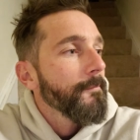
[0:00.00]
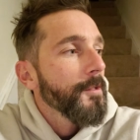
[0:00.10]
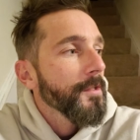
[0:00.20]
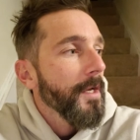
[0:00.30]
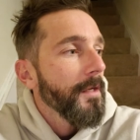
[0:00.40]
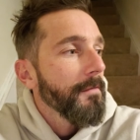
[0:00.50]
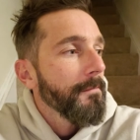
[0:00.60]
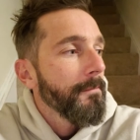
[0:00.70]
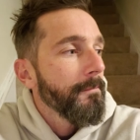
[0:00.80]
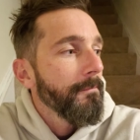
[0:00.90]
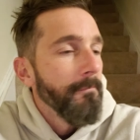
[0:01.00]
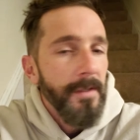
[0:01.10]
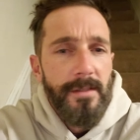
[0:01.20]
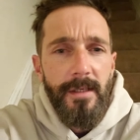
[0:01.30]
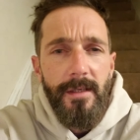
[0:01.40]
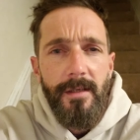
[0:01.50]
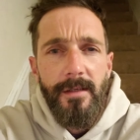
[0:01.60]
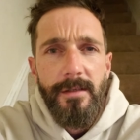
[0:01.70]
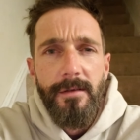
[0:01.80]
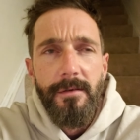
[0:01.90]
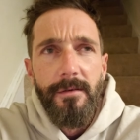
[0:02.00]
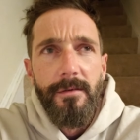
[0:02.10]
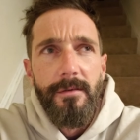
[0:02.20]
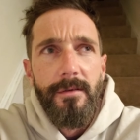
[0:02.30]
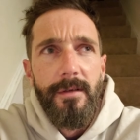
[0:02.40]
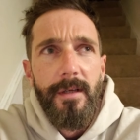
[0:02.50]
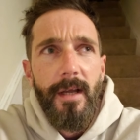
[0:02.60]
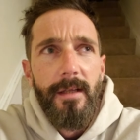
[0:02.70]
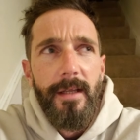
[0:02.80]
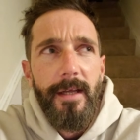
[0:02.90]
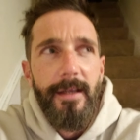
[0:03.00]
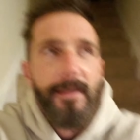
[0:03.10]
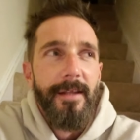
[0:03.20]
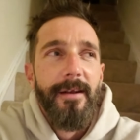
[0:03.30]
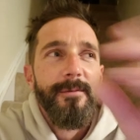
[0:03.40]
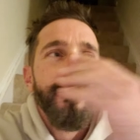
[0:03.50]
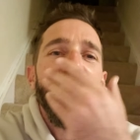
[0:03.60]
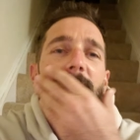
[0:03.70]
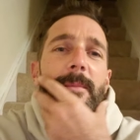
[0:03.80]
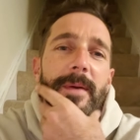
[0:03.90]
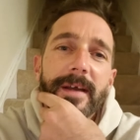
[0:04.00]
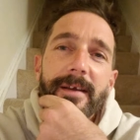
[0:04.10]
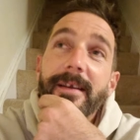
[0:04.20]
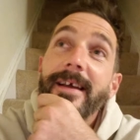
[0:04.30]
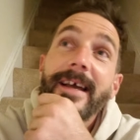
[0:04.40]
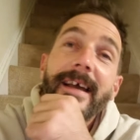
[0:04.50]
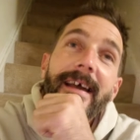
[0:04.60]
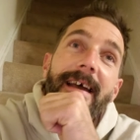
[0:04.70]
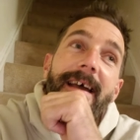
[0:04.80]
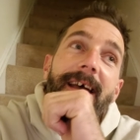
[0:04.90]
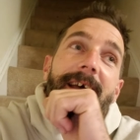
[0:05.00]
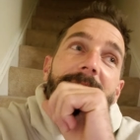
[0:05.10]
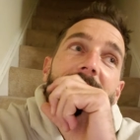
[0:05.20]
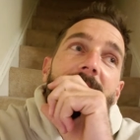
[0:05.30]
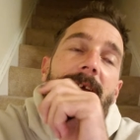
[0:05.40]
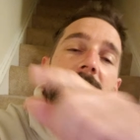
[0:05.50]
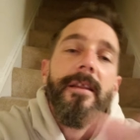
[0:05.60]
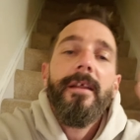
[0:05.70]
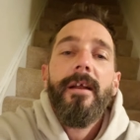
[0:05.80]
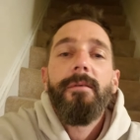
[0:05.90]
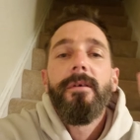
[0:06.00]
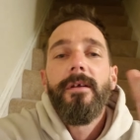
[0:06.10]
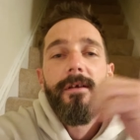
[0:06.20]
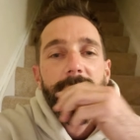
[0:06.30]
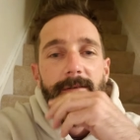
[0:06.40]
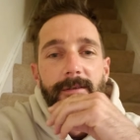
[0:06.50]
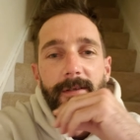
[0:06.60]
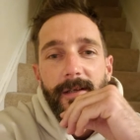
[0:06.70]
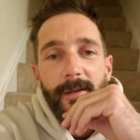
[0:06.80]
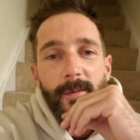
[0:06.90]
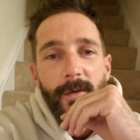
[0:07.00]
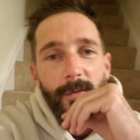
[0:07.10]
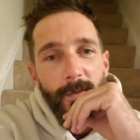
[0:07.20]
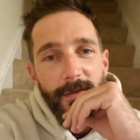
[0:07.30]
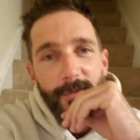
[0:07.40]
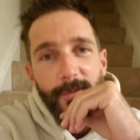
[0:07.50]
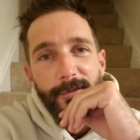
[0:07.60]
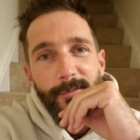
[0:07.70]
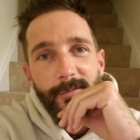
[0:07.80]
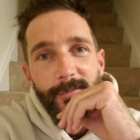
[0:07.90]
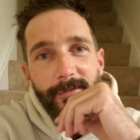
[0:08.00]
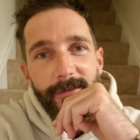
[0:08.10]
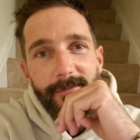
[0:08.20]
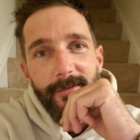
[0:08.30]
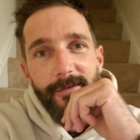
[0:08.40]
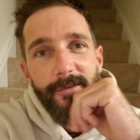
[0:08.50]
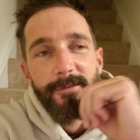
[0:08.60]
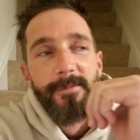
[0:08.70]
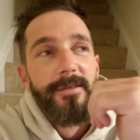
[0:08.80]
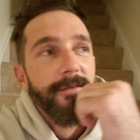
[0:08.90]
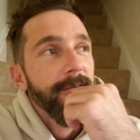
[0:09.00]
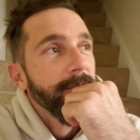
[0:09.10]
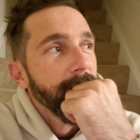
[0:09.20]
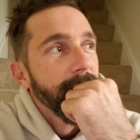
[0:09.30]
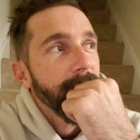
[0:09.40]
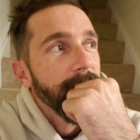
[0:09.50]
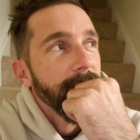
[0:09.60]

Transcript: just kind of visited until I got late, and then I was gonna go to bed, and then I realized I wanted to watch a Christmas movie on Christmas Eve.